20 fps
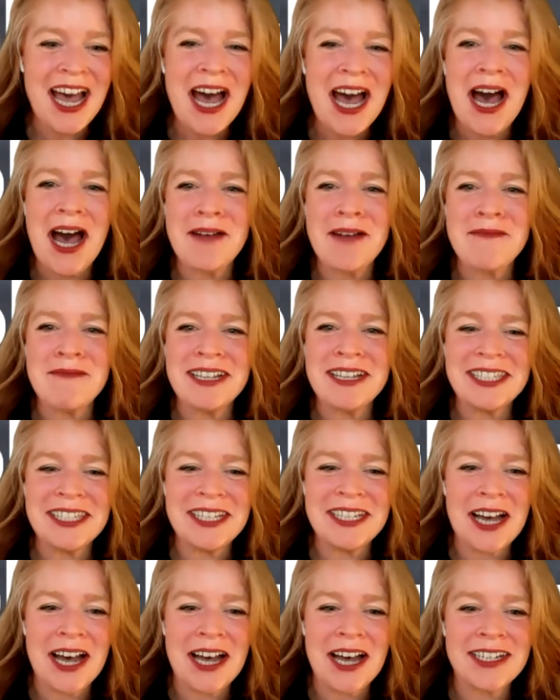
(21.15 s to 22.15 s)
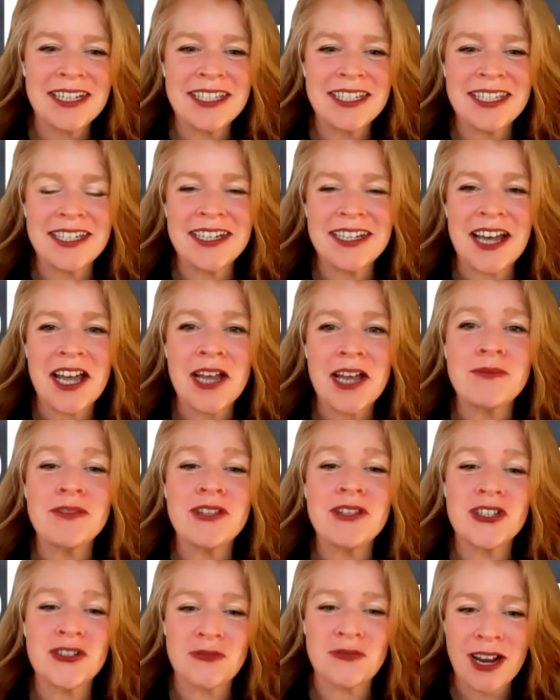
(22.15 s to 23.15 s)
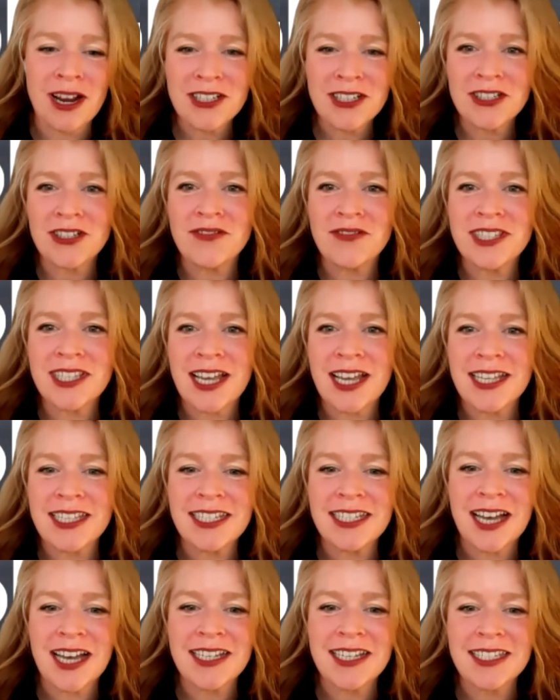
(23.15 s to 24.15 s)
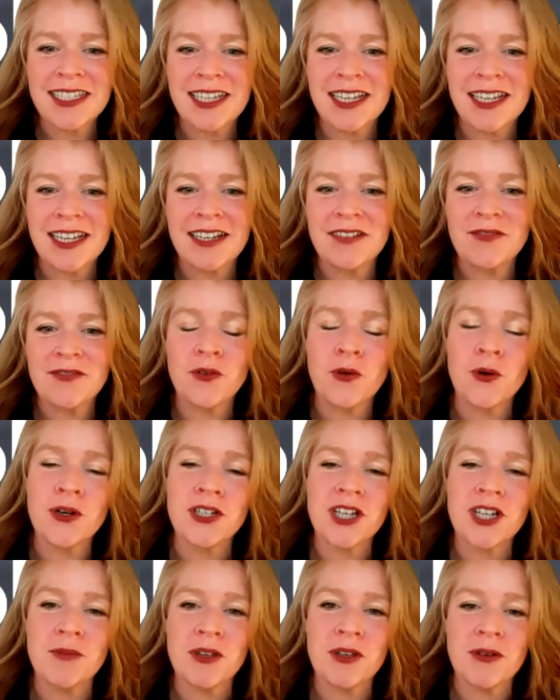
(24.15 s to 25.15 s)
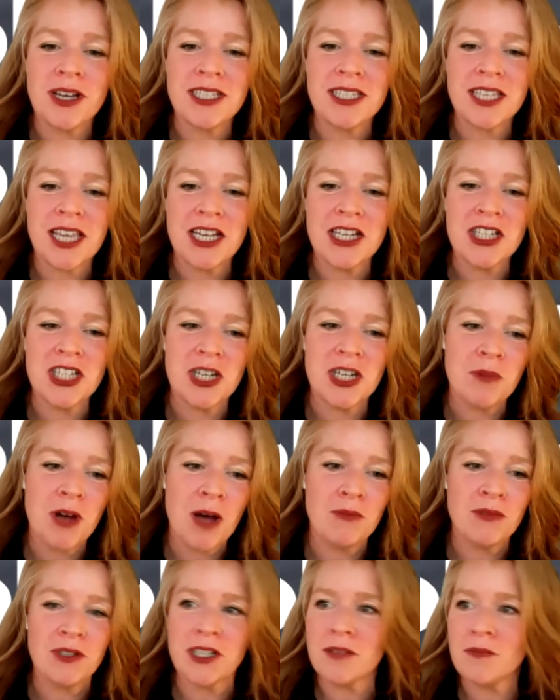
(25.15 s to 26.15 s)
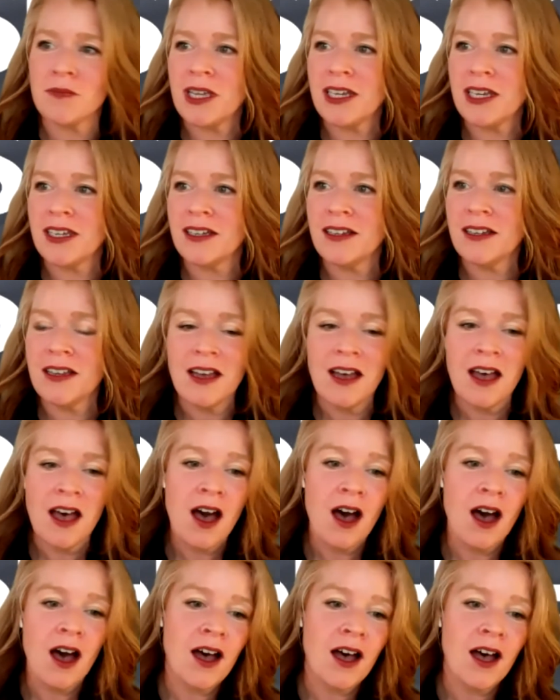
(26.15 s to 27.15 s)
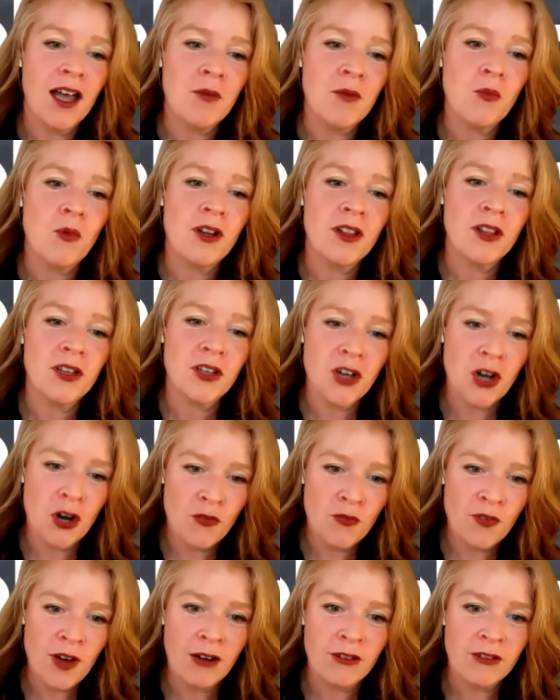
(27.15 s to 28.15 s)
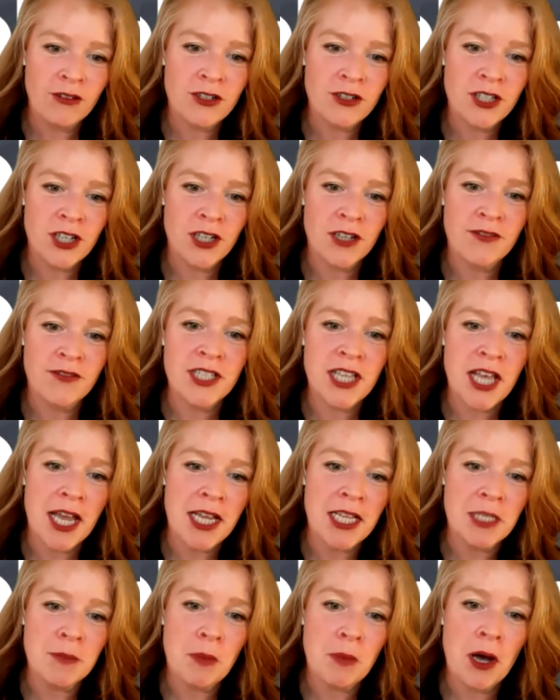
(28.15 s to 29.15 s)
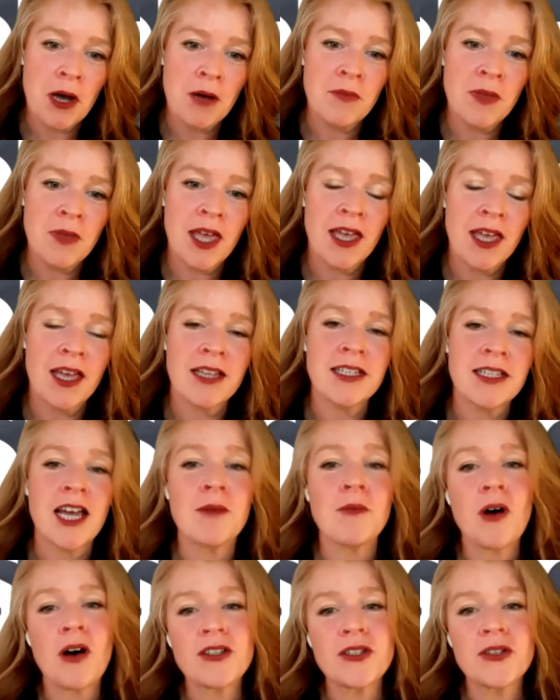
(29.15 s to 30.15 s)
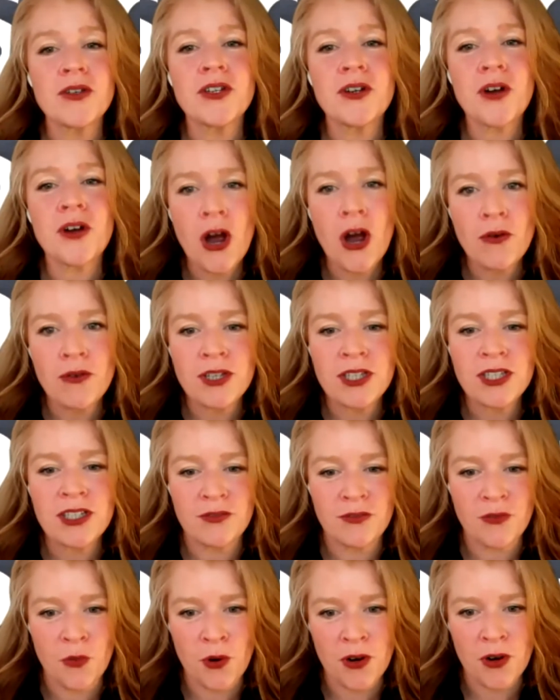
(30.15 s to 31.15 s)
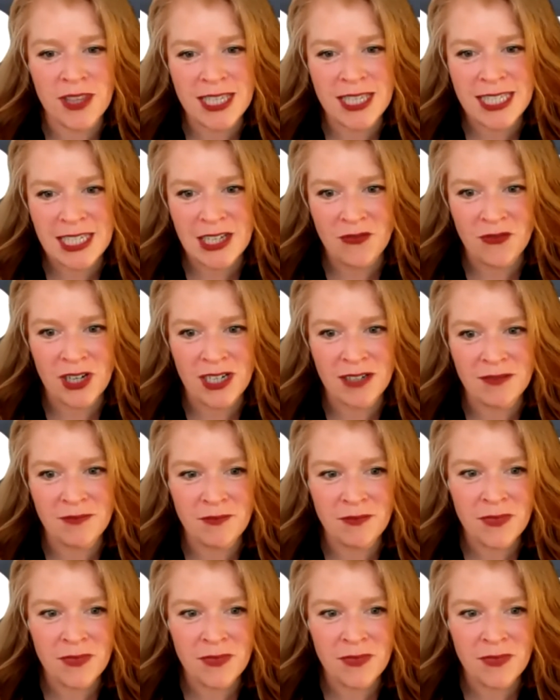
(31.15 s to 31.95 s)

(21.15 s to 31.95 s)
I'm Nancy Coddington. I am the Director of Science Content for WSKG Public Media. I'm one of the co founders of Science Pub, and I'm also your host for this evening.